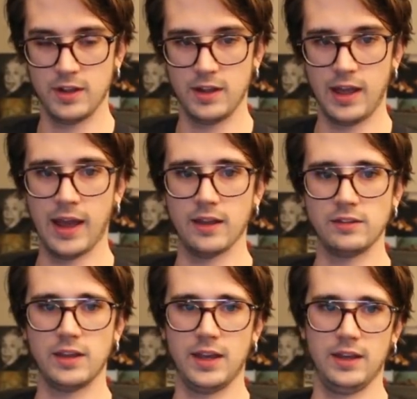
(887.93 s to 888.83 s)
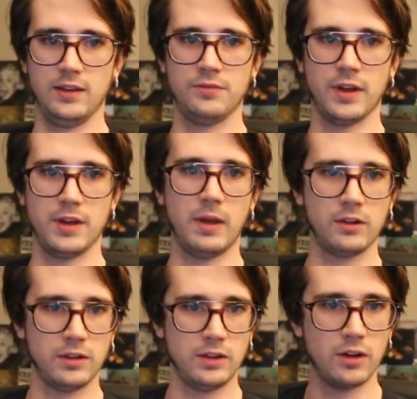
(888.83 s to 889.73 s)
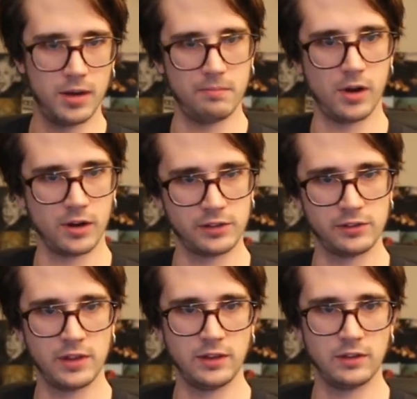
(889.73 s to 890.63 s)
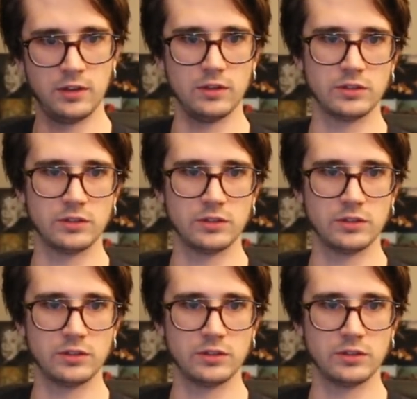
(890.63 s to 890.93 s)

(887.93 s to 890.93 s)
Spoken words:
as a fundamentally non-Marxist thing to do.